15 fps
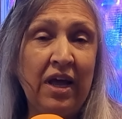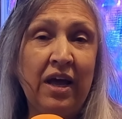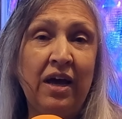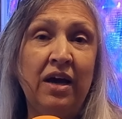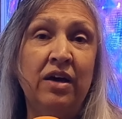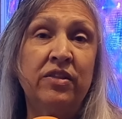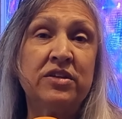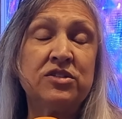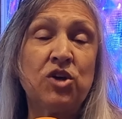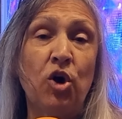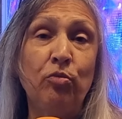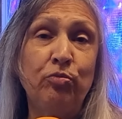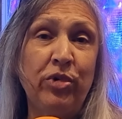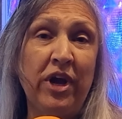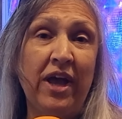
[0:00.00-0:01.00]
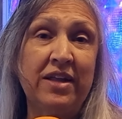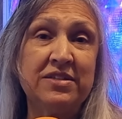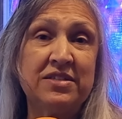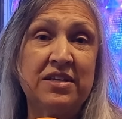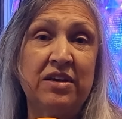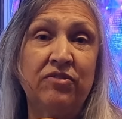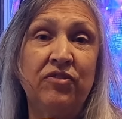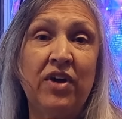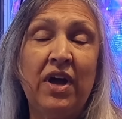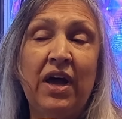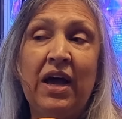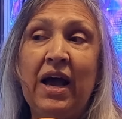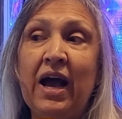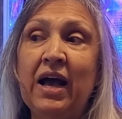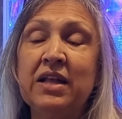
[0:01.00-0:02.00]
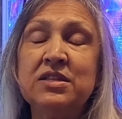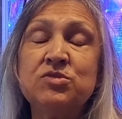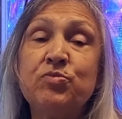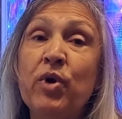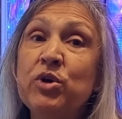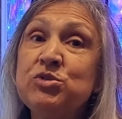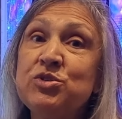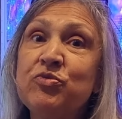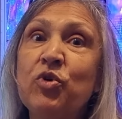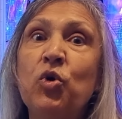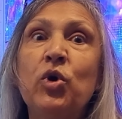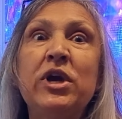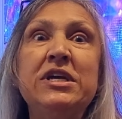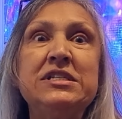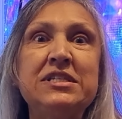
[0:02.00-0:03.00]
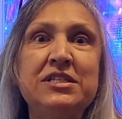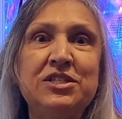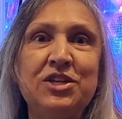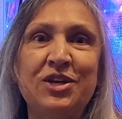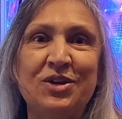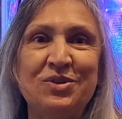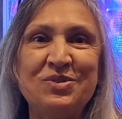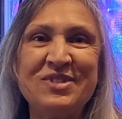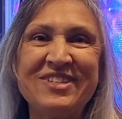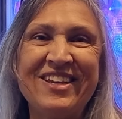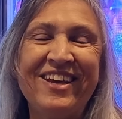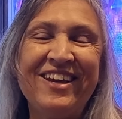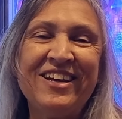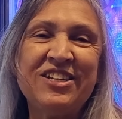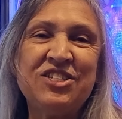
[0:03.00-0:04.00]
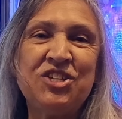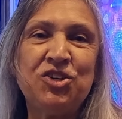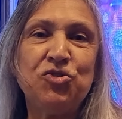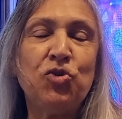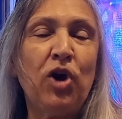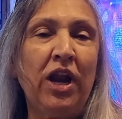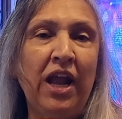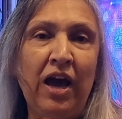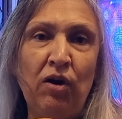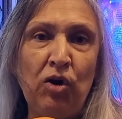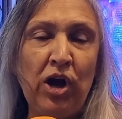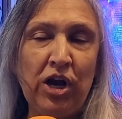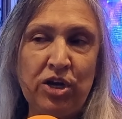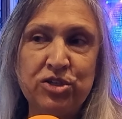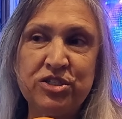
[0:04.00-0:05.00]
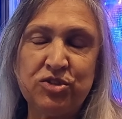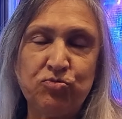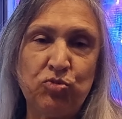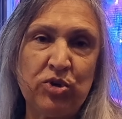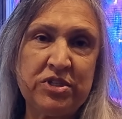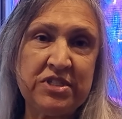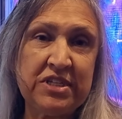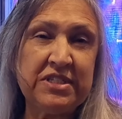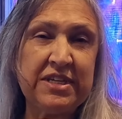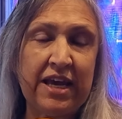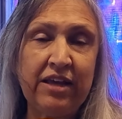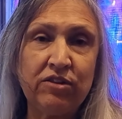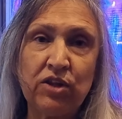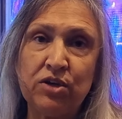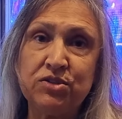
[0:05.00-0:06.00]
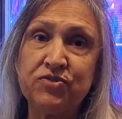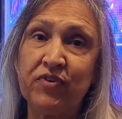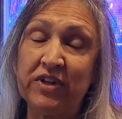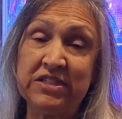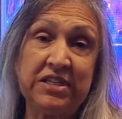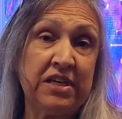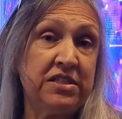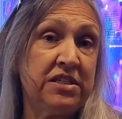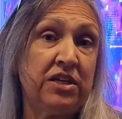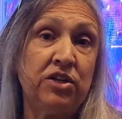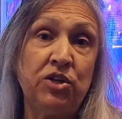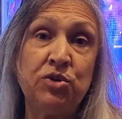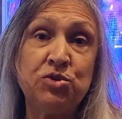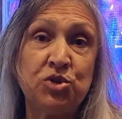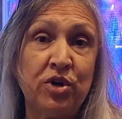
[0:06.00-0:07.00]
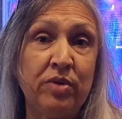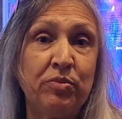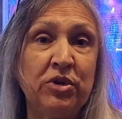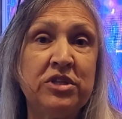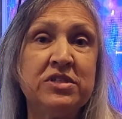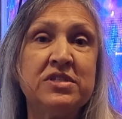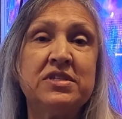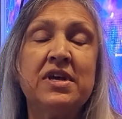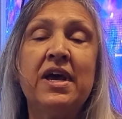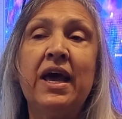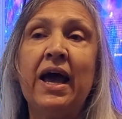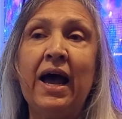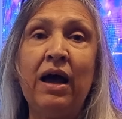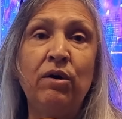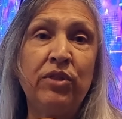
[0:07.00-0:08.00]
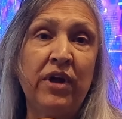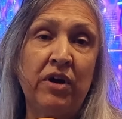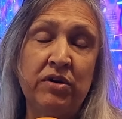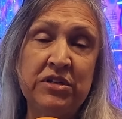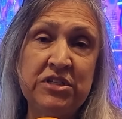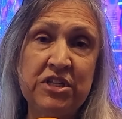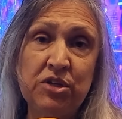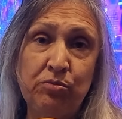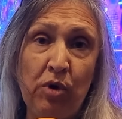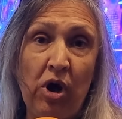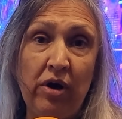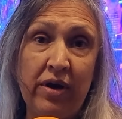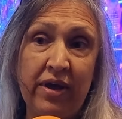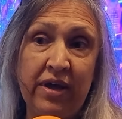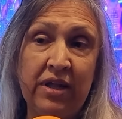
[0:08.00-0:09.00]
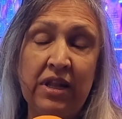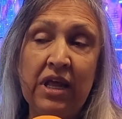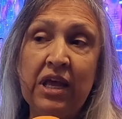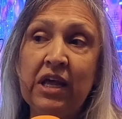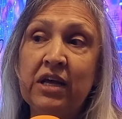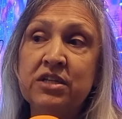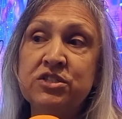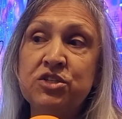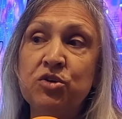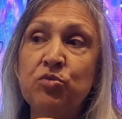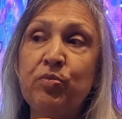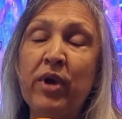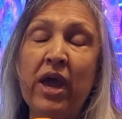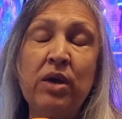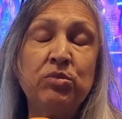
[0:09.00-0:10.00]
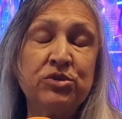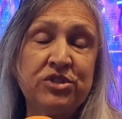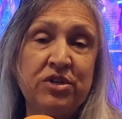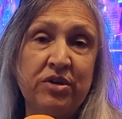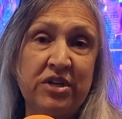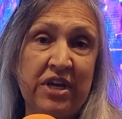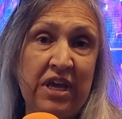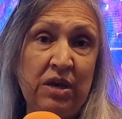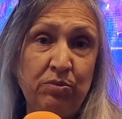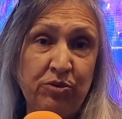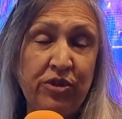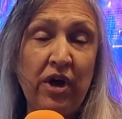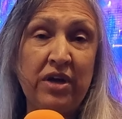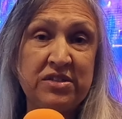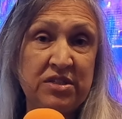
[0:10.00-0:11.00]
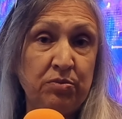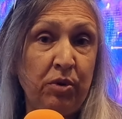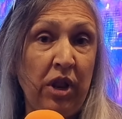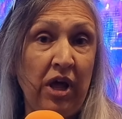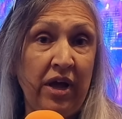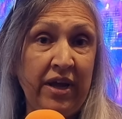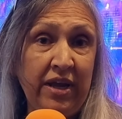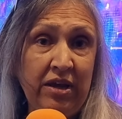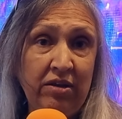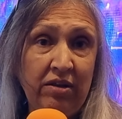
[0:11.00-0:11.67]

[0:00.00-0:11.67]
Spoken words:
that's comprehensive, and most of all easy to use to allow our customers to take those fantastic new treatments out there into the market, to be able to keep that supply